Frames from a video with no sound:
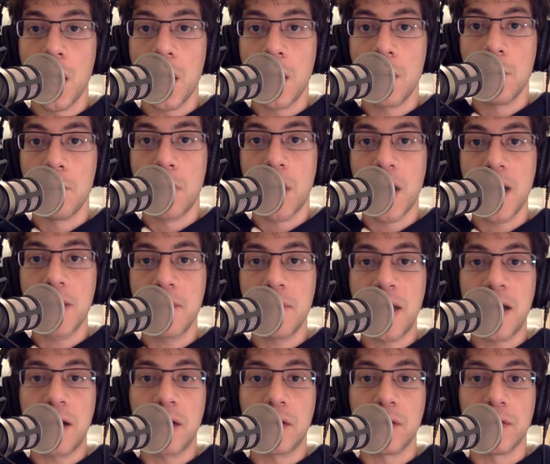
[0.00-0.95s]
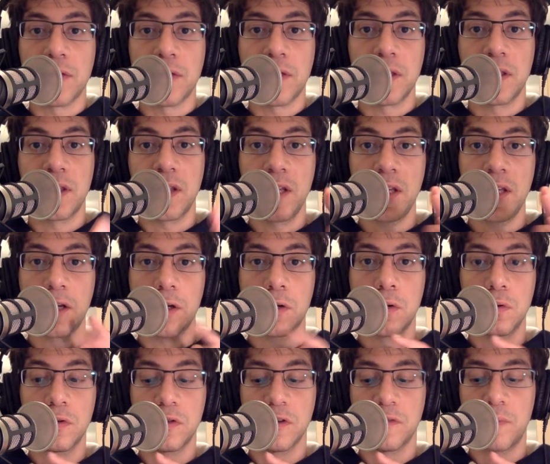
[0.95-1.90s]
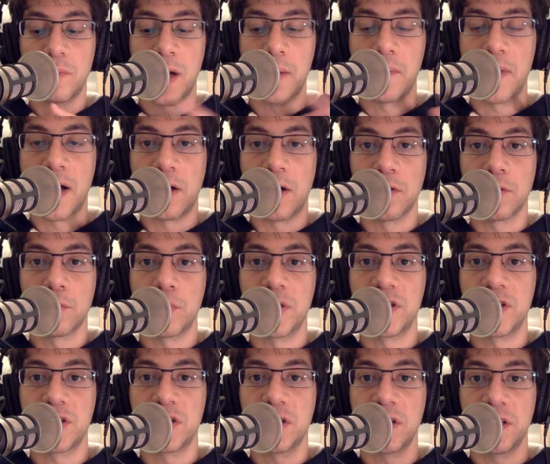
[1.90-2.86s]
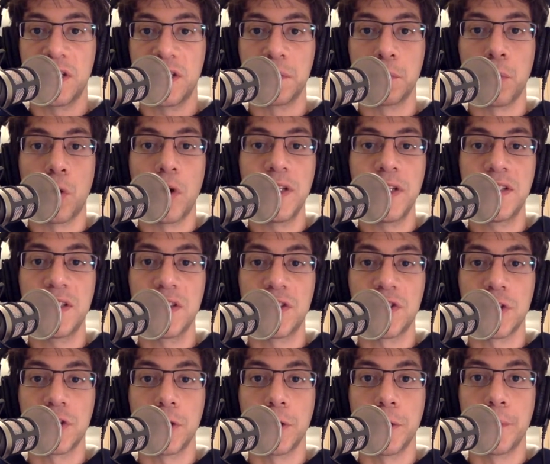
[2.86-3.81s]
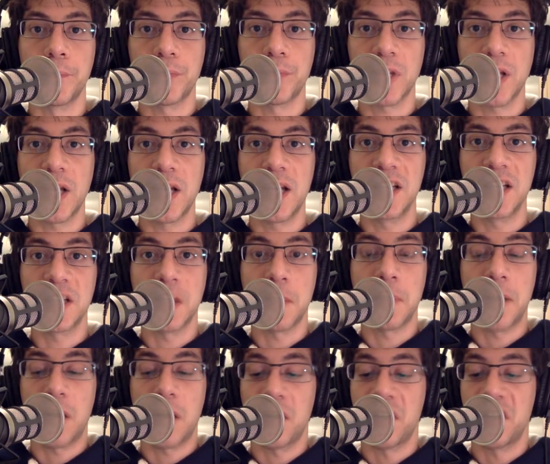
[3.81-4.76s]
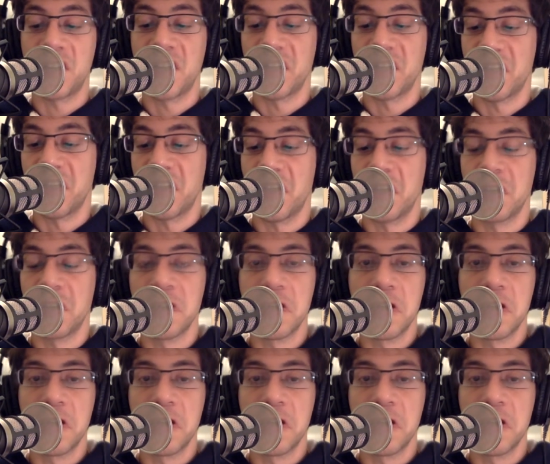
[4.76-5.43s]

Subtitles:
My mouth, the corner of my mouth, which this is pointed to, is about another